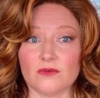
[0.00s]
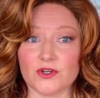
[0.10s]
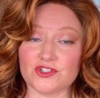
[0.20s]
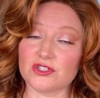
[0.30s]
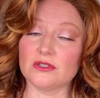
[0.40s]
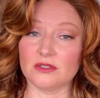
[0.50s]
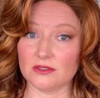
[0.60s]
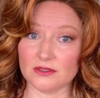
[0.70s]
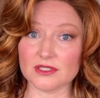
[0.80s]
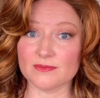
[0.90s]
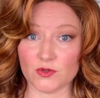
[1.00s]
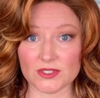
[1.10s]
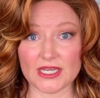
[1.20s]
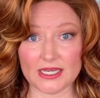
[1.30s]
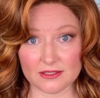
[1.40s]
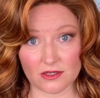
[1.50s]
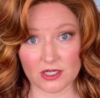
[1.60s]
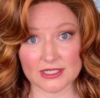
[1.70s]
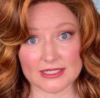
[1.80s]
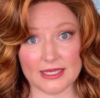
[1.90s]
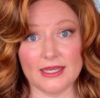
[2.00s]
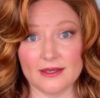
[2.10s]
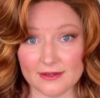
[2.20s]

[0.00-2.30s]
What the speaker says: which is most days, honestly.